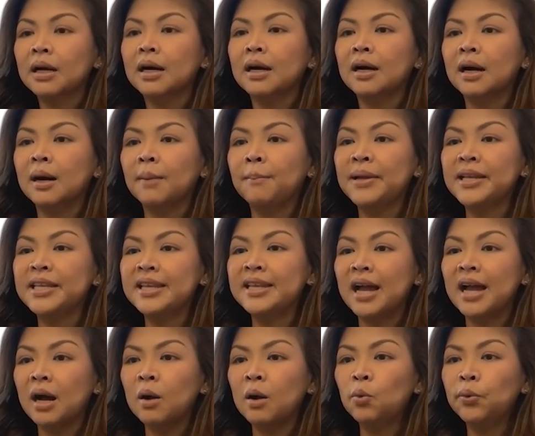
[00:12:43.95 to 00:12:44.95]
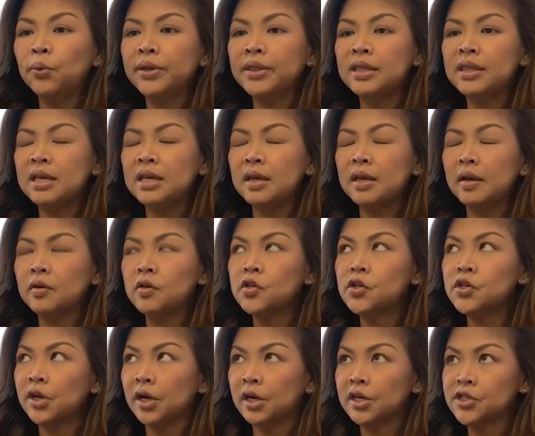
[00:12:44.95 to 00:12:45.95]
But now, with the
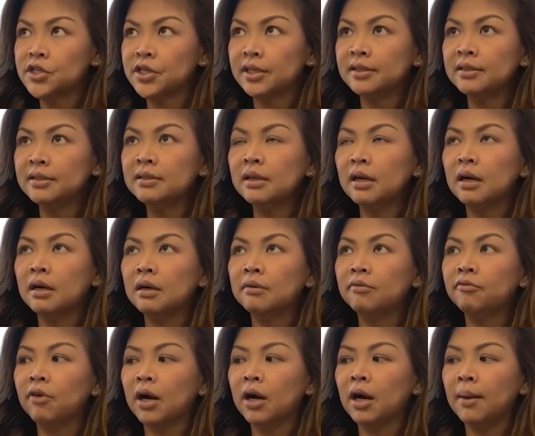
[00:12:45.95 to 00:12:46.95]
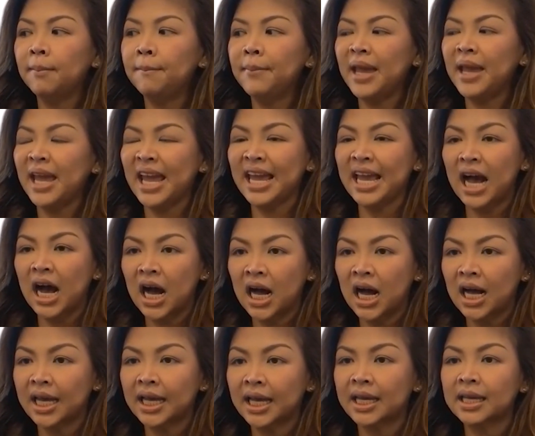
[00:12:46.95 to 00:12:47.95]
introduction of
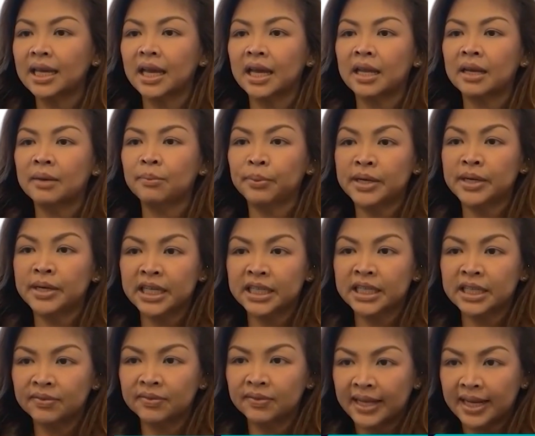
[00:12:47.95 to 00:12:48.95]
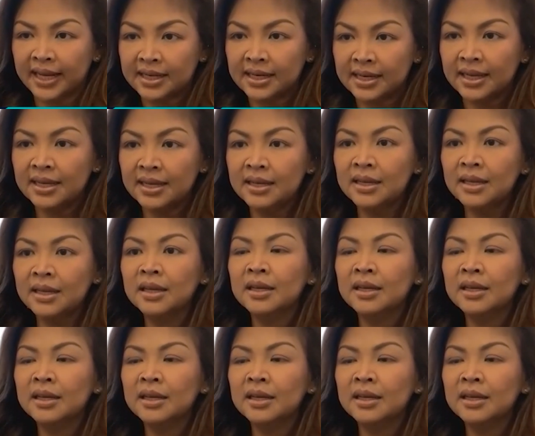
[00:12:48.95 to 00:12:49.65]
AI and predictive lending,